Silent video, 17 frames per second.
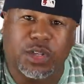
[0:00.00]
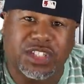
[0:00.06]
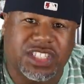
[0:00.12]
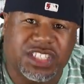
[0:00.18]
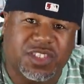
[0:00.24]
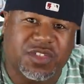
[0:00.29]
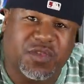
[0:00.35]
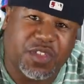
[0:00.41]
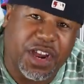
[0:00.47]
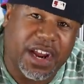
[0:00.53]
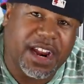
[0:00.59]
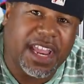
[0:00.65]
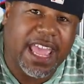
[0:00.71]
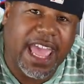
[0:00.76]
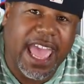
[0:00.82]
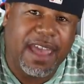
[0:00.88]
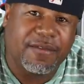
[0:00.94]
which is
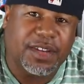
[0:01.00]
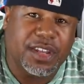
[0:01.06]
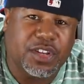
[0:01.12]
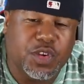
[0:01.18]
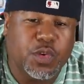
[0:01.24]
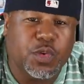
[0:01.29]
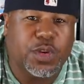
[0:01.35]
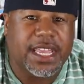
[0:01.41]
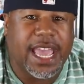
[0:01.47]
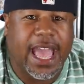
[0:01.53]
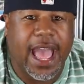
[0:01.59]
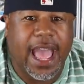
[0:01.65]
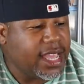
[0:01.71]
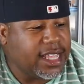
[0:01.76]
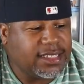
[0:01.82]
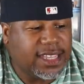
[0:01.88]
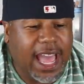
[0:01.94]
very heavy duty.
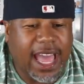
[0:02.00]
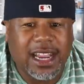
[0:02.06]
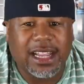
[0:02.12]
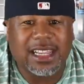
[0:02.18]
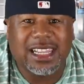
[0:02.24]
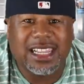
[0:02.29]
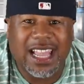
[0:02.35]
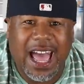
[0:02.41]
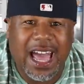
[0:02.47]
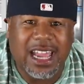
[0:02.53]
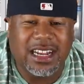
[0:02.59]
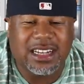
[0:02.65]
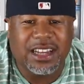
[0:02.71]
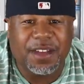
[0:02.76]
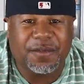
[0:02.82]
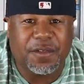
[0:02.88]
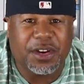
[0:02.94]
It's got a lot
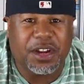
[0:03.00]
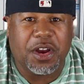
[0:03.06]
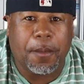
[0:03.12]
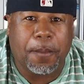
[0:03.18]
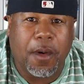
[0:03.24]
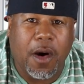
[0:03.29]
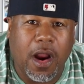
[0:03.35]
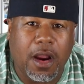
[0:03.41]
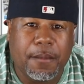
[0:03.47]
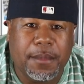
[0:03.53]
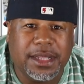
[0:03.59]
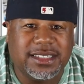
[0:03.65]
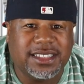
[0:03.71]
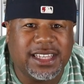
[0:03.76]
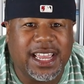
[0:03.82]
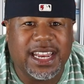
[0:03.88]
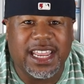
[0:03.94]
of different
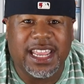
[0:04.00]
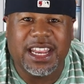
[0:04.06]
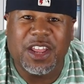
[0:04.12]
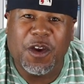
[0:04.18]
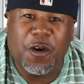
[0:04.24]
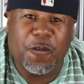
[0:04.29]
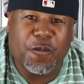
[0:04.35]
compartments in it